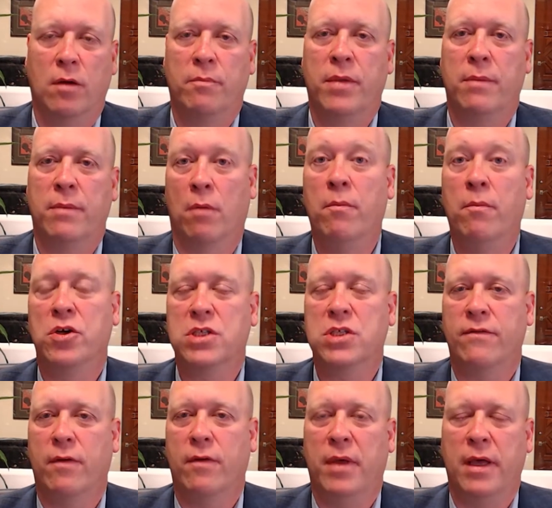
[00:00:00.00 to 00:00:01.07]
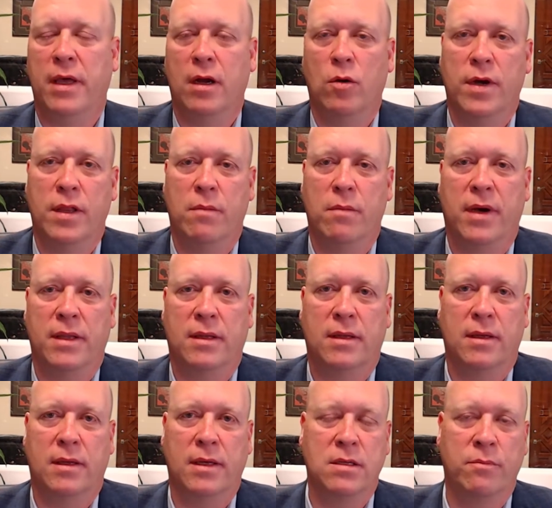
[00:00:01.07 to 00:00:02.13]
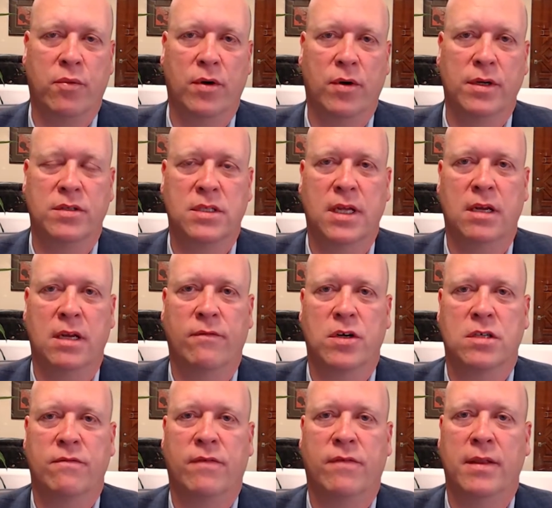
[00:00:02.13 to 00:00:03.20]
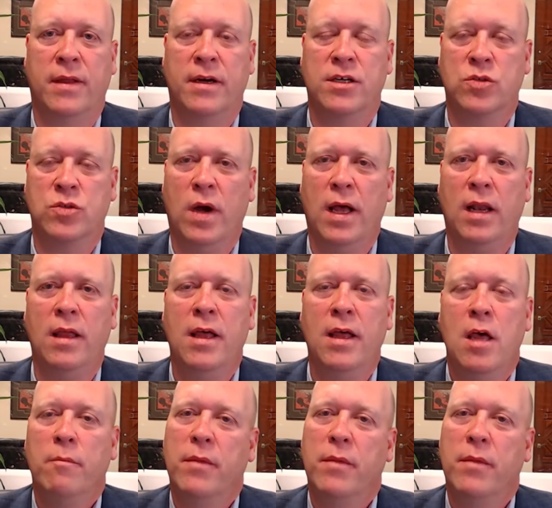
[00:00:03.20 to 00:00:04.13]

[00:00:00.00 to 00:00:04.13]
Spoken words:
people are mostly familiar with, but it's important to stay diversified there as well,